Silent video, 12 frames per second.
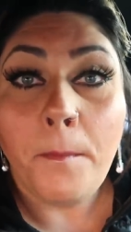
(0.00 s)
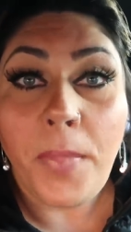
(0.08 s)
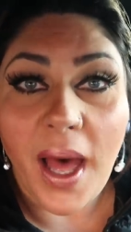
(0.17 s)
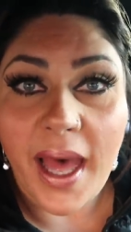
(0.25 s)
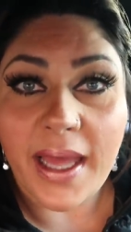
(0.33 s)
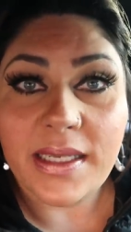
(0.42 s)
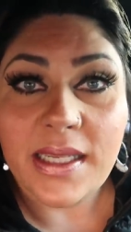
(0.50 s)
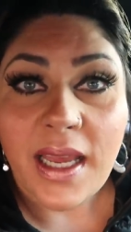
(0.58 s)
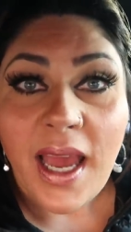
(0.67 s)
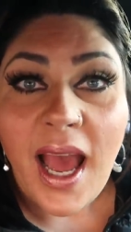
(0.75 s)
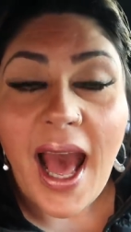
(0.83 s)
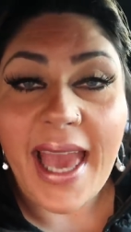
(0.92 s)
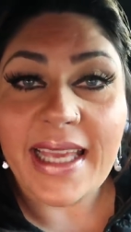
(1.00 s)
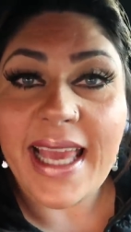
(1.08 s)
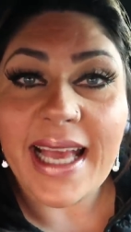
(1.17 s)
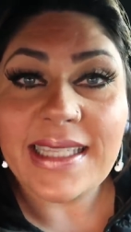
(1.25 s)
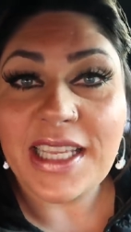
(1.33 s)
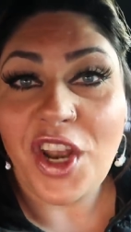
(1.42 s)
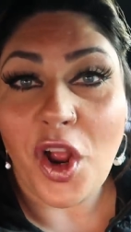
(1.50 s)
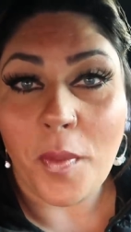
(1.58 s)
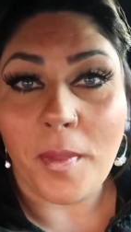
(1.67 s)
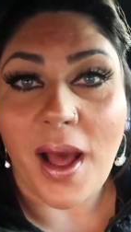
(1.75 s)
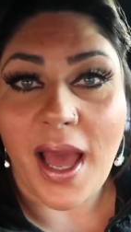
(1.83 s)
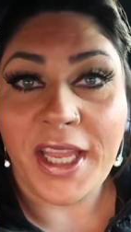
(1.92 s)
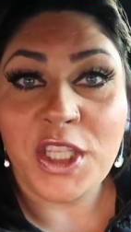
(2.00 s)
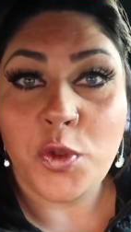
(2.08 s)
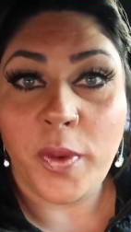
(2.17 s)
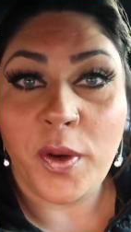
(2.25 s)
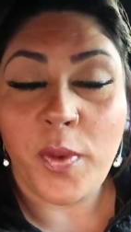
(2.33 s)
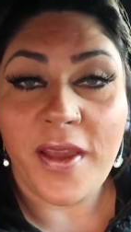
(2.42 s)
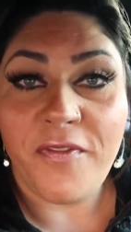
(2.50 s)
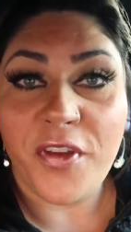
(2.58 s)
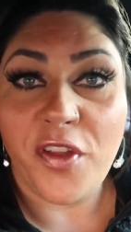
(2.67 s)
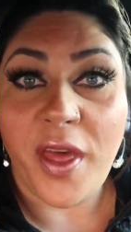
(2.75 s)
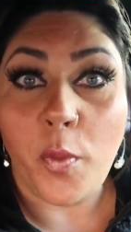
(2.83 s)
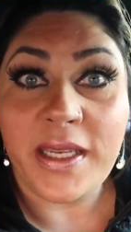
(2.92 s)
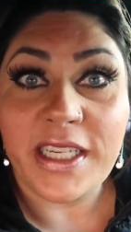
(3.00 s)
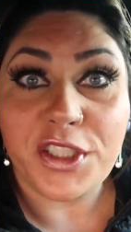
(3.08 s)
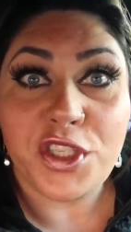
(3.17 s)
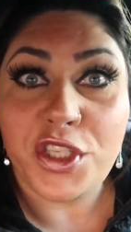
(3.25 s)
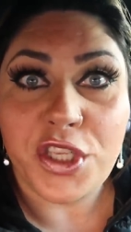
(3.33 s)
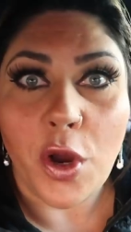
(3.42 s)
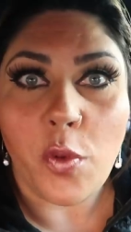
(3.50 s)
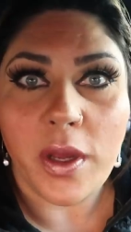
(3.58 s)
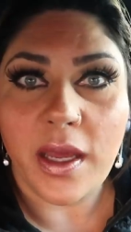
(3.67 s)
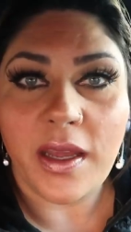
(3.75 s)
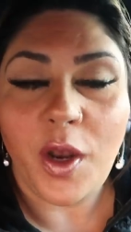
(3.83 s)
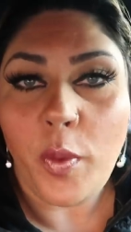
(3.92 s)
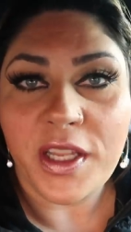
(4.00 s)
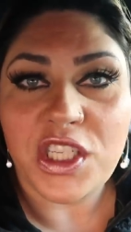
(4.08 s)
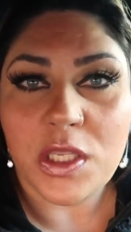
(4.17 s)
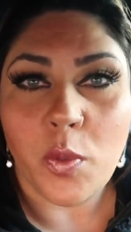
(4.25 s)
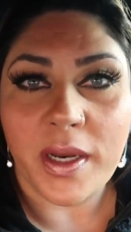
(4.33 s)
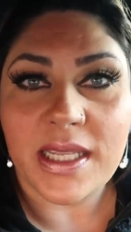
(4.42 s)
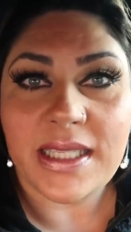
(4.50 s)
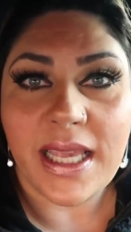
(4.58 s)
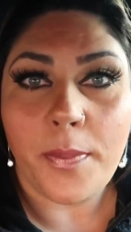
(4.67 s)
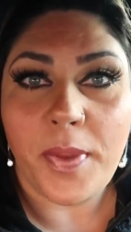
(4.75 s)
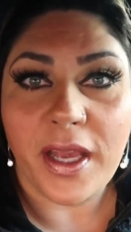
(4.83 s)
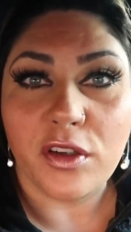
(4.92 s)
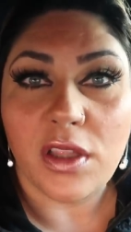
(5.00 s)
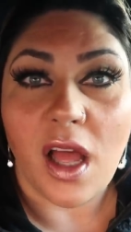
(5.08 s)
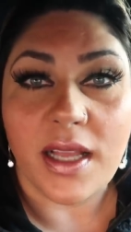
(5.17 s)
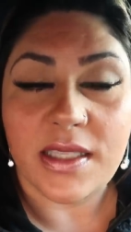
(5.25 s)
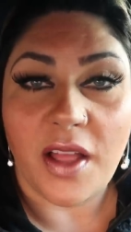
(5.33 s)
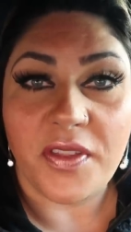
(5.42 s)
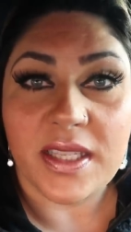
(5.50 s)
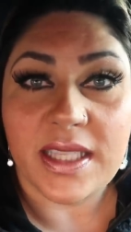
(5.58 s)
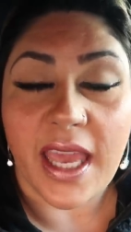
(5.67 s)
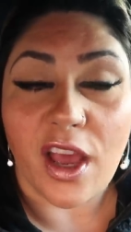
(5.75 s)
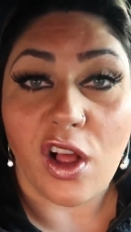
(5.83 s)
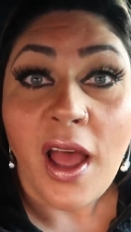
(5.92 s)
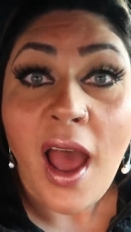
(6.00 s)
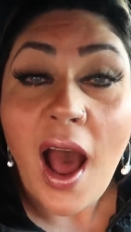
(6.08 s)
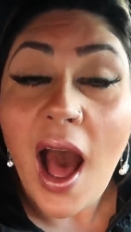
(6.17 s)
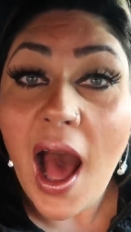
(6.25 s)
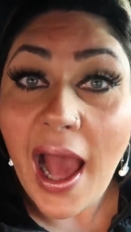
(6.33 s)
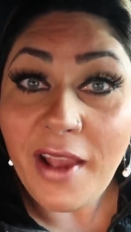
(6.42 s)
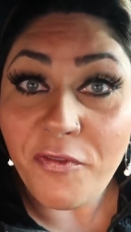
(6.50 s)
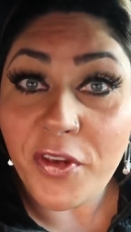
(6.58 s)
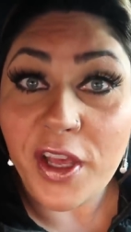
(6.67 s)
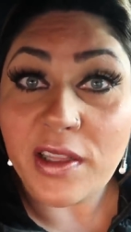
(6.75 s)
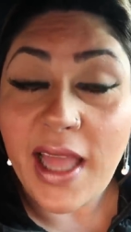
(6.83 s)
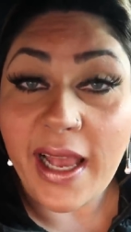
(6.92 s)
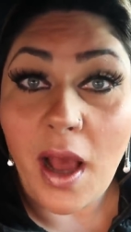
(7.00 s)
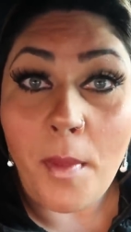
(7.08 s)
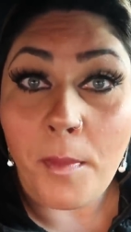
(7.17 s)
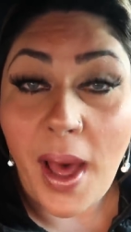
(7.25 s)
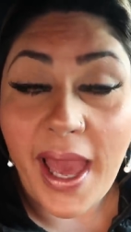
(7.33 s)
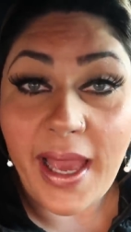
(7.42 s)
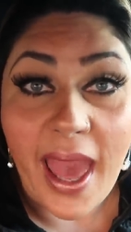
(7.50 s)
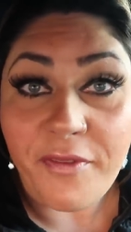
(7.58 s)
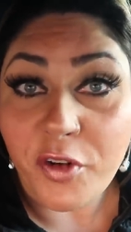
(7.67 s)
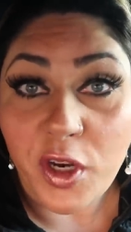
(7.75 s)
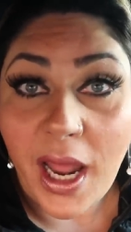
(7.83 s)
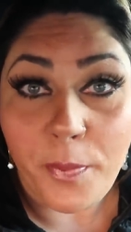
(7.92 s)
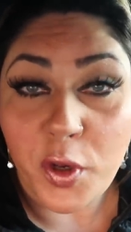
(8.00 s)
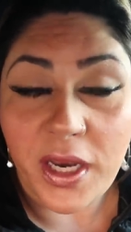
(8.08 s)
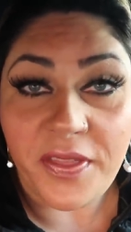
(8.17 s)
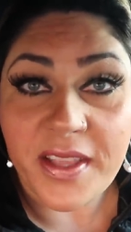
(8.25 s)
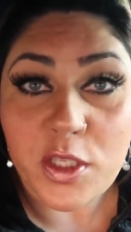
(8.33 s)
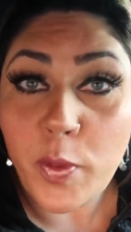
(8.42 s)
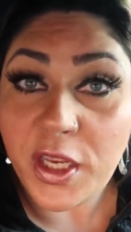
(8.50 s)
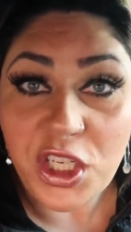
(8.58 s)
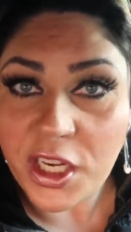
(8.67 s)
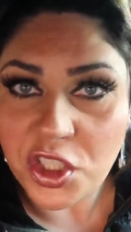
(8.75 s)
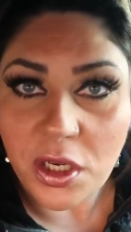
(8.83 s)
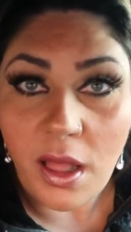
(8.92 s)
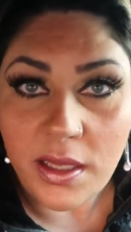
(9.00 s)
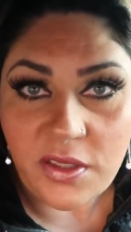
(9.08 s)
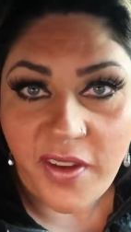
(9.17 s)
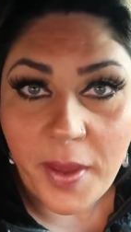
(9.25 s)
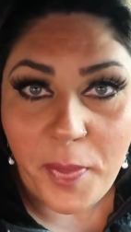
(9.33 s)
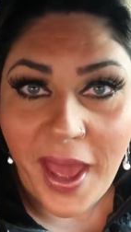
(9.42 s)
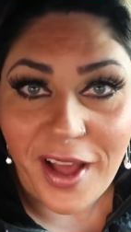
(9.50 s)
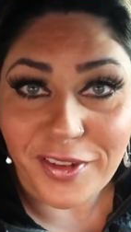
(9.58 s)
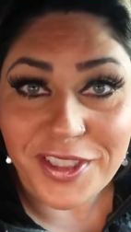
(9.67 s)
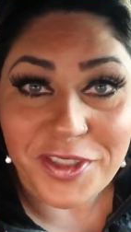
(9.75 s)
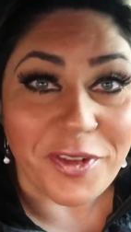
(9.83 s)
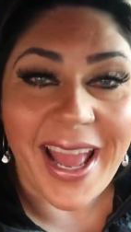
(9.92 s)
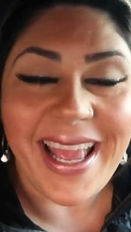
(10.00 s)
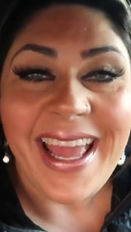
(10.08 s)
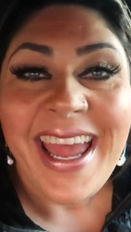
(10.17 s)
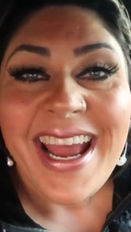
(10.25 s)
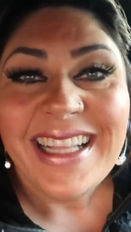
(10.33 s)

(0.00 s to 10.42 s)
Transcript: But I guess in our minds, when we feel that we did so good, we just want to see a bigger loss on the scale. I feel like my effort I put in this week, I should have lost five pounds, right?